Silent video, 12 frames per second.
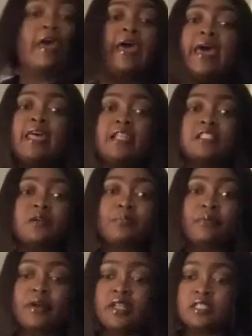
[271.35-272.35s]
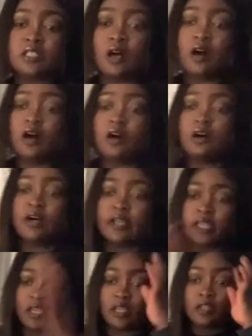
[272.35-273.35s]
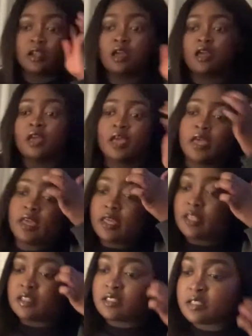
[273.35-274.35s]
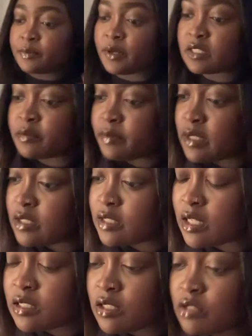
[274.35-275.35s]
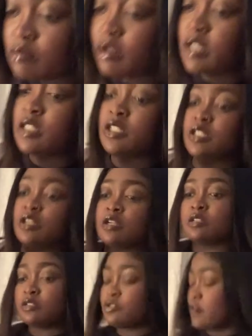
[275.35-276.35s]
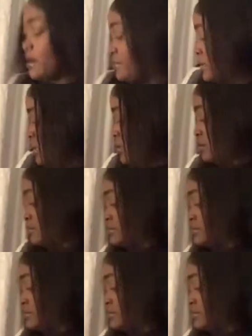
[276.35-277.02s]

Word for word: And it's a pretty tall, again, it's supposed to be 62 inch tripod.